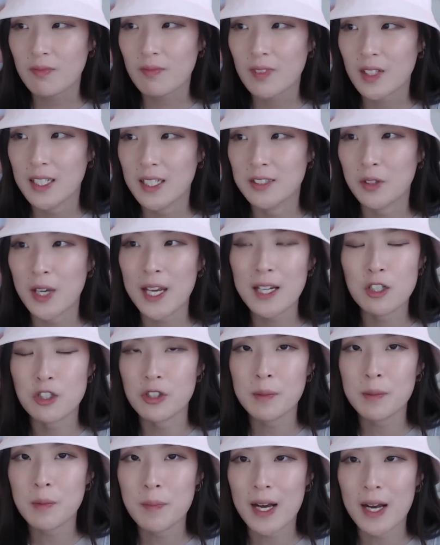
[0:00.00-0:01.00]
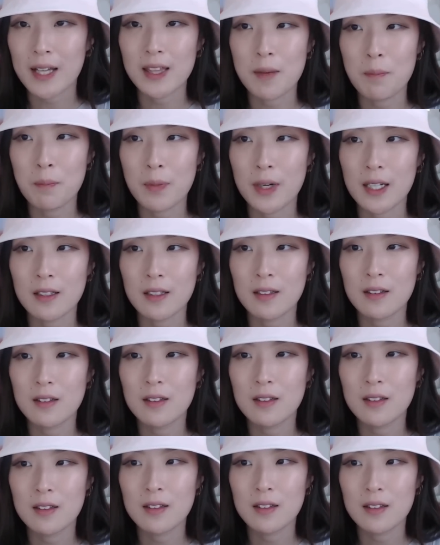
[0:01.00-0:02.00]
it's okay to dream about them, but
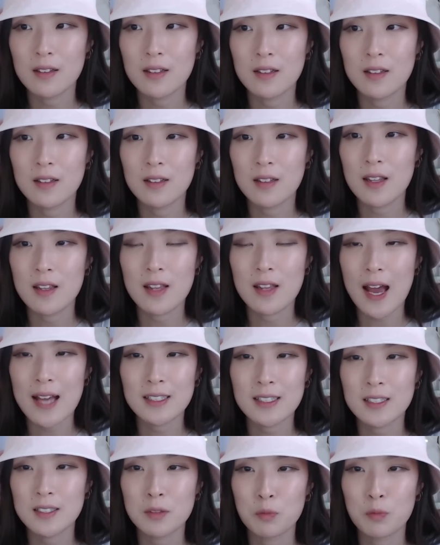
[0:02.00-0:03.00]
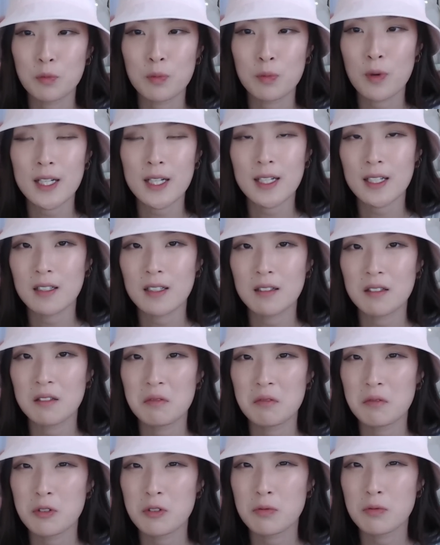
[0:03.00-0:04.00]
that's what it
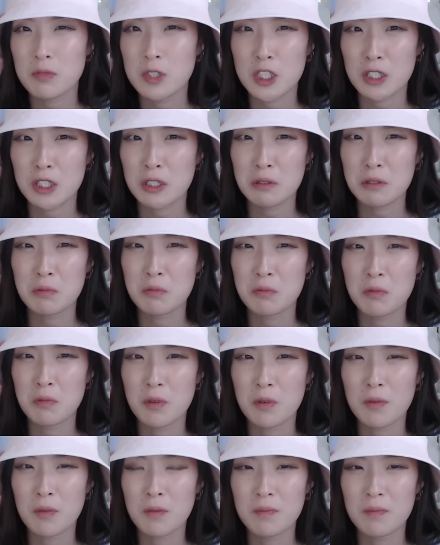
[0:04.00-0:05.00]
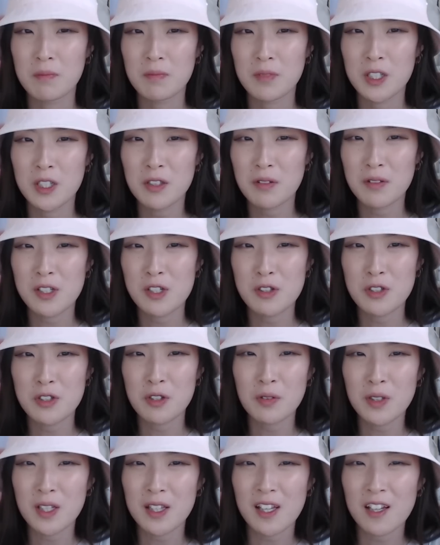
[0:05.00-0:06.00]
should you know you should
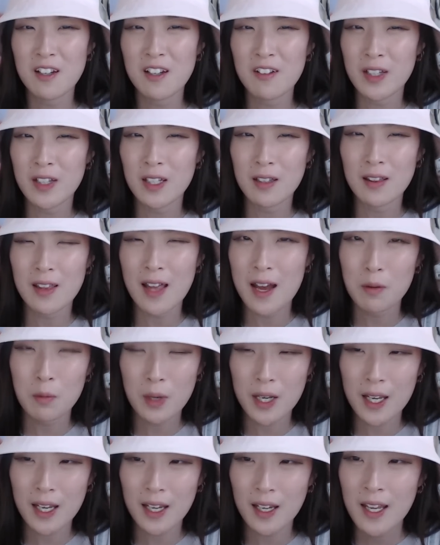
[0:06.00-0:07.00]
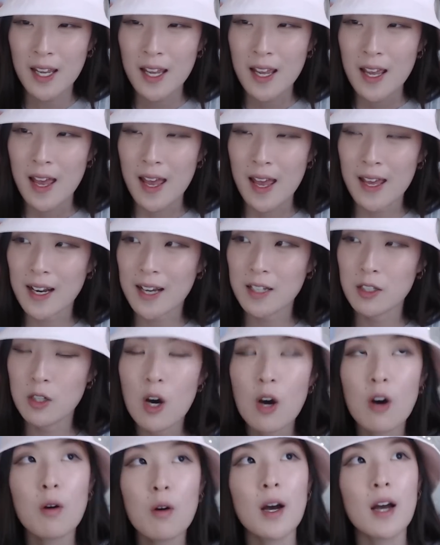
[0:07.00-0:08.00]
only think of it that way and i
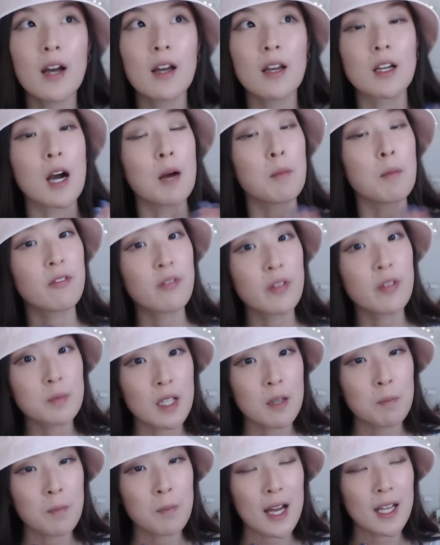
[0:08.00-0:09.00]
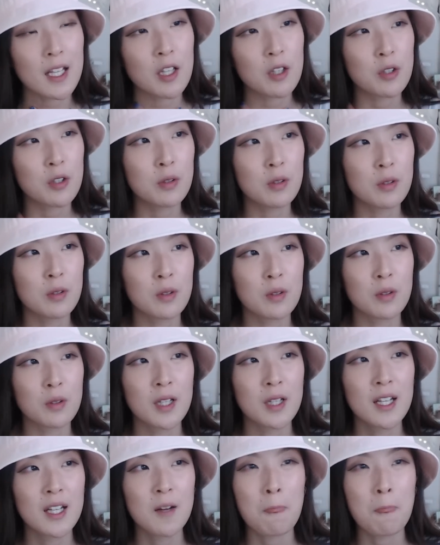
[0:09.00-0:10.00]
know coming from somebody who
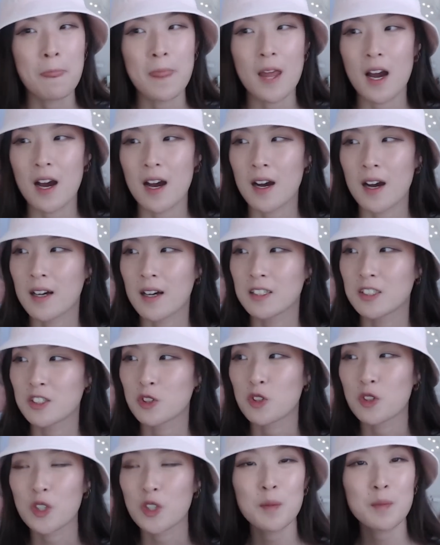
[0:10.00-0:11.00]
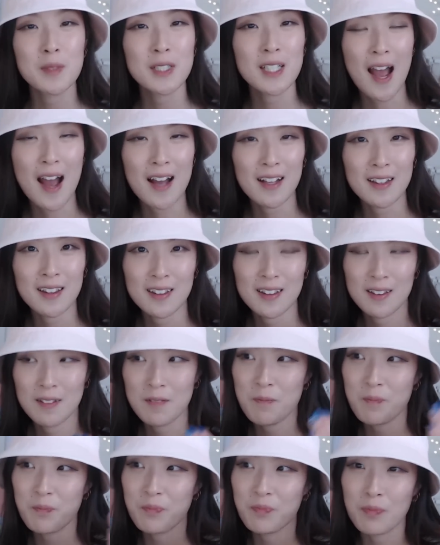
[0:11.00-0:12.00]
uh, screams at
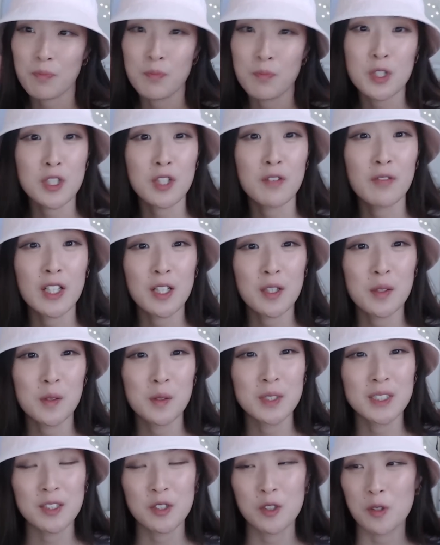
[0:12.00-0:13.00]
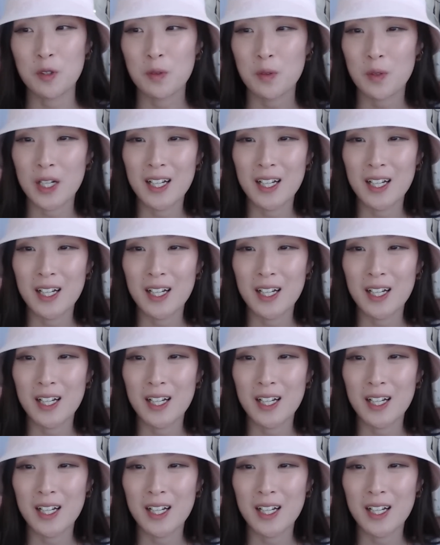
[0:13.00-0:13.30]
music videos who